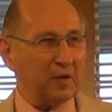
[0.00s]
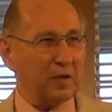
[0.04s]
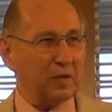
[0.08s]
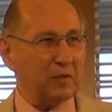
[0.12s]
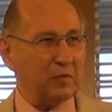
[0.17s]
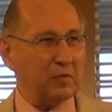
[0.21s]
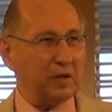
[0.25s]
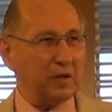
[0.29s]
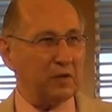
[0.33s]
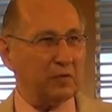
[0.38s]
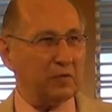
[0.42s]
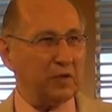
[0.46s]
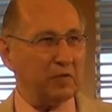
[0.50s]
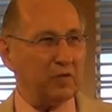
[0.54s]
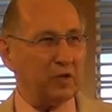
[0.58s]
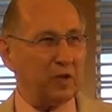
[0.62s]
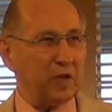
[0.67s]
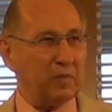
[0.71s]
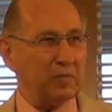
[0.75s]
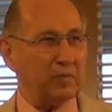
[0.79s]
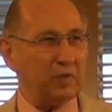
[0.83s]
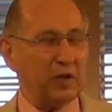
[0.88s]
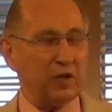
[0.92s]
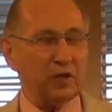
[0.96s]
And we'd driven
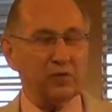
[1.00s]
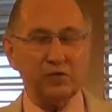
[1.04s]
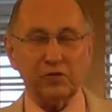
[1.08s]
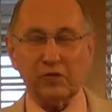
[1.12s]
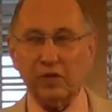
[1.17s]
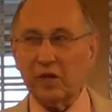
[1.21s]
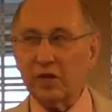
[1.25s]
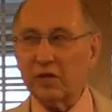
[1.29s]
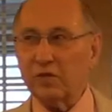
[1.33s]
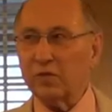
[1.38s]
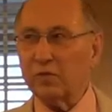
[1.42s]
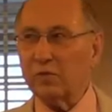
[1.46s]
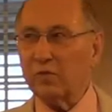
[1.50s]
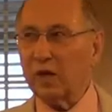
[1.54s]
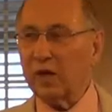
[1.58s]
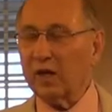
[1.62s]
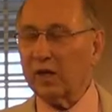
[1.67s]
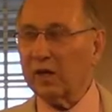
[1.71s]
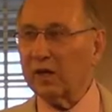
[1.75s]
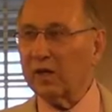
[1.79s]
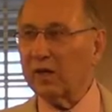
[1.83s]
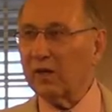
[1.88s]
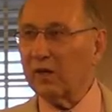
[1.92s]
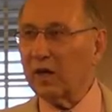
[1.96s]
up in our station
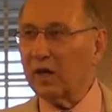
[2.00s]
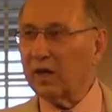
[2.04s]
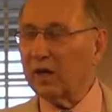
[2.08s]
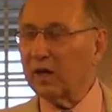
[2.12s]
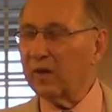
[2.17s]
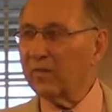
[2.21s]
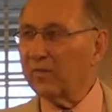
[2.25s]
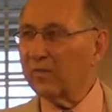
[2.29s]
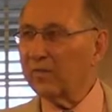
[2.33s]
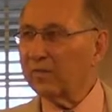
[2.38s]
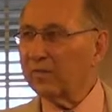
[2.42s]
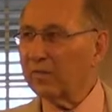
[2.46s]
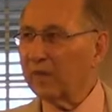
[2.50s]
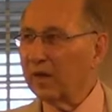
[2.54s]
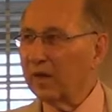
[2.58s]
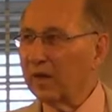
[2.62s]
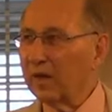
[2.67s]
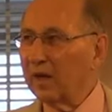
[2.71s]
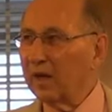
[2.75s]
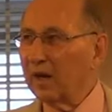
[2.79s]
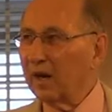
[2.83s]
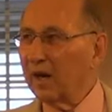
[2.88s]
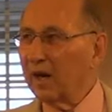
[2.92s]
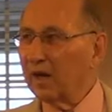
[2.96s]
wagon.
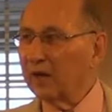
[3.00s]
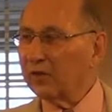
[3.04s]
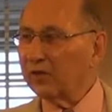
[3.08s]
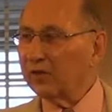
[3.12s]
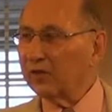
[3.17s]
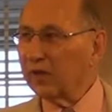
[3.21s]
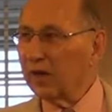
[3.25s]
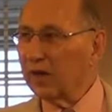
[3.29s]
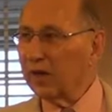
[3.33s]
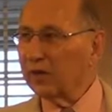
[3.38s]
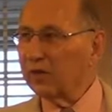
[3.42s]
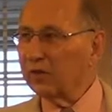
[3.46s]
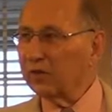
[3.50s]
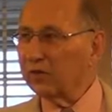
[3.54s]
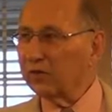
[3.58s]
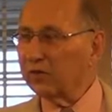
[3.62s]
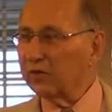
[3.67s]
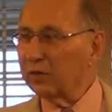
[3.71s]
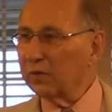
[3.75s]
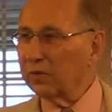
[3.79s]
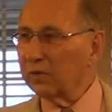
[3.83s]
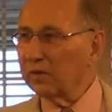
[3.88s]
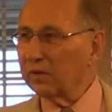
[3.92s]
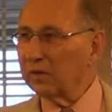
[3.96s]
Our sons,
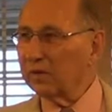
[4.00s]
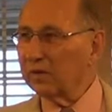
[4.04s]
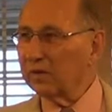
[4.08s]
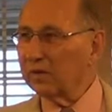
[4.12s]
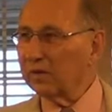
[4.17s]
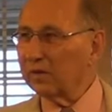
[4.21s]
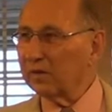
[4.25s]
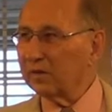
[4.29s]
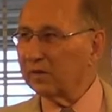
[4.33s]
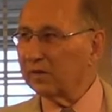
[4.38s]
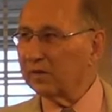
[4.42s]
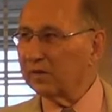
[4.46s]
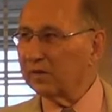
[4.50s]
who were